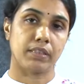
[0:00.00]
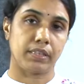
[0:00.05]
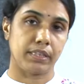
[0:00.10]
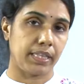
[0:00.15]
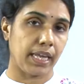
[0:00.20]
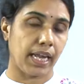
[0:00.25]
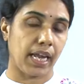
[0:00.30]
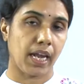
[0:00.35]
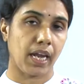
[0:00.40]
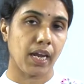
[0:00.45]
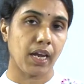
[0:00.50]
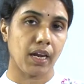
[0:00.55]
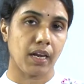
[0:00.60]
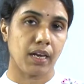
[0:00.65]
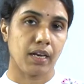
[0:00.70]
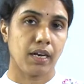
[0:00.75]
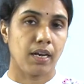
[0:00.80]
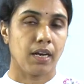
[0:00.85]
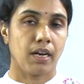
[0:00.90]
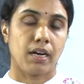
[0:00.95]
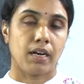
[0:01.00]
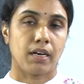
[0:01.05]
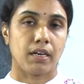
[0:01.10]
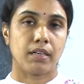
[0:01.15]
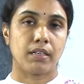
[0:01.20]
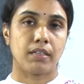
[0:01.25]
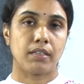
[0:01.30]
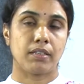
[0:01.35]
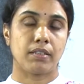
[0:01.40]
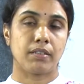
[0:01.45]
they,
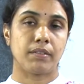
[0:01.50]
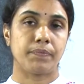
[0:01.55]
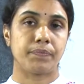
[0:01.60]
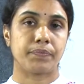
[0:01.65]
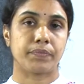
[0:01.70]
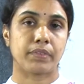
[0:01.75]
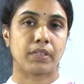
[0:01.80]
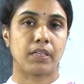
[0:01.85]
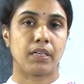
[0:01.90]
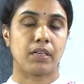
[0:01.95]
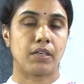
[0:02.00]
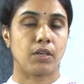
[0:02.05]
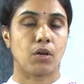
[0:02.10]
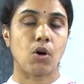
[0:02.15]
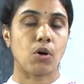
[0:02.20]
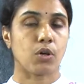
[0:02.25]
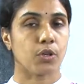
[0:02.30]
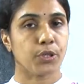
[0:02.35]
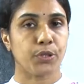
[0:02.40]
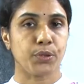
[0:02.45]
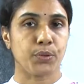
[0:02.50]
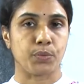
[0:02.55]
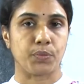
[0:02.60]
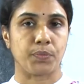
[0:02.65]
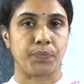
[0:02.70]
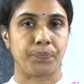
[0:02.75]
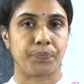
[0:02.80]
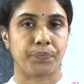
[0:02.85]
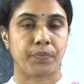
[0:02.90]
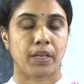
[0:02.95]
or you,
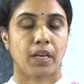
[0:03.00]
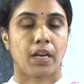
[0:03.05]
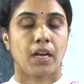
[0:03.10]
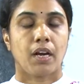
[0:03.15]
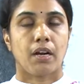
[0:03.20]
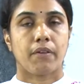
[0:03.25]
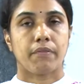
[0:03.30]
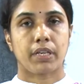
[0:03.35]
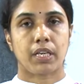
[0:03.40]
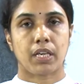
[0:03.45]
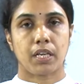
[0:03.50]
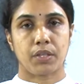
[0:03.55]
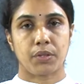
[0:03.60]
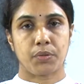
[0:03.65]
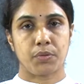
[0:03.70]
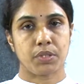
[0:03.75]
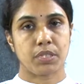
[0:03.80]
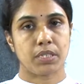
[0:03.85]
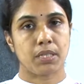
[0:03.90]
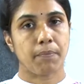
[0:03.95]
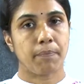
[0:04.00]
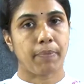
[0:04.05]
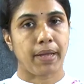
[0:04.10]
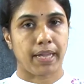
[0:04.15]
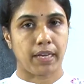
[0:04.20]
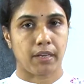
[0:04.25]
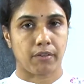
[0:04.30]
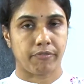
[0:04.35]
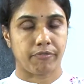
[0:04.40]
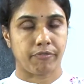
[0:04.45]
we can use the
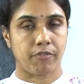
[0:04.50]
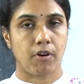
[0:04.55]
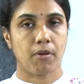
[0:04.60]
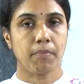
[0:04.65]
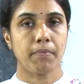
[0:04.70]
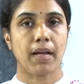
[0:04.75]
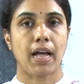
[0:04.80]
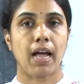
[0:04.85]
bare form.